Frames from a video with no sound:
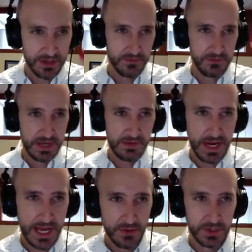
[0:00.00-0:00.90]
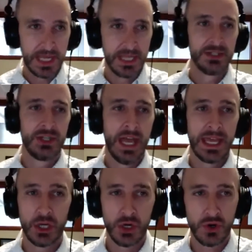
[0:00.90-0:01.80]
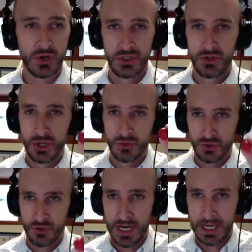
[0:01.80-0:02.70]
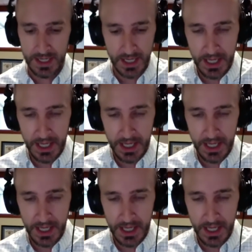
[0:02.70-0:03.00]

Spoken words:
If you've never had one, I encourage you to go try it.